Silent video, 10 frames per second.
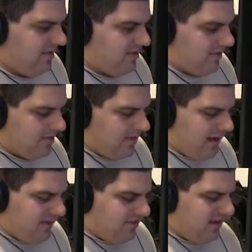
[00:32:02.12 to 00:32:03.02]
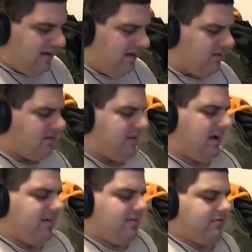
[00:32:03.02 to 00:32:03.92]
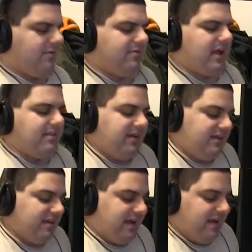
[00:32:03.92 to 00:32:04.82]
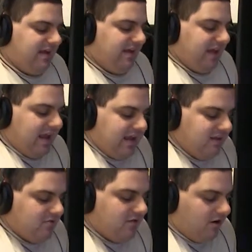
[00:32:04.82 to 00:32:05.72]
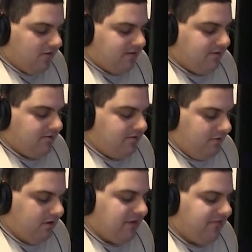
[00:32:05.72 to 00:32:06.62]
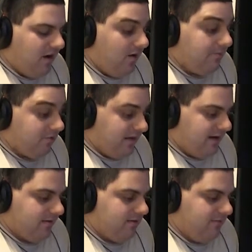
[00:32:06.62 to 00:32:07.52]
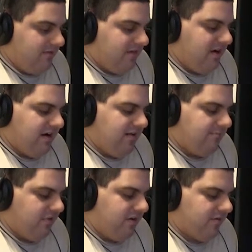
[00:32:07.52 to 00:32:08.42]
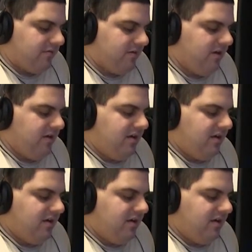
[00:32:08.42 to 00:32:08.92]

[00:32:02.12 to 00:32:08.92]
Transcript: it's the second thing. Here's the thing I disagree with. I think that AU coaches do develop players to be very good players.